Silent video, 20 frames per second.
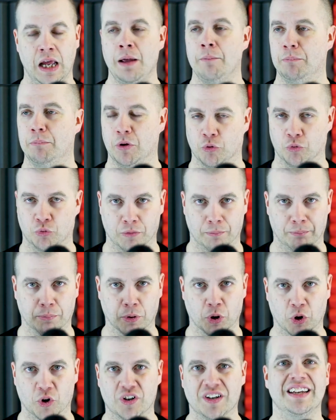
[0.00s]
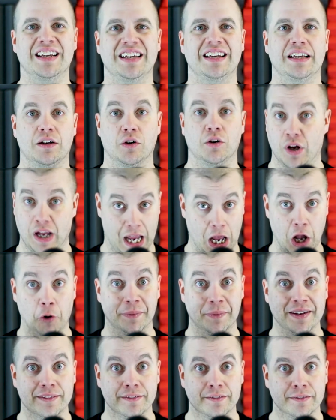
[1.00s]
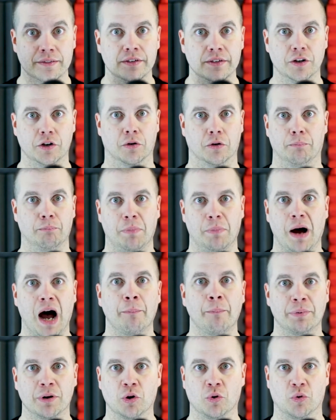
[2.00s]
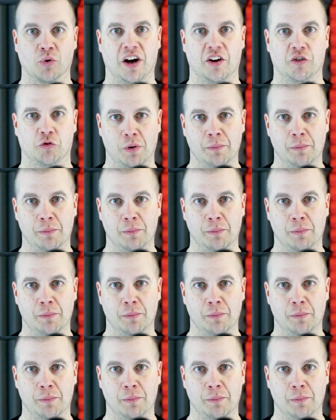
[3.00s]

Mildred Burke helped popularized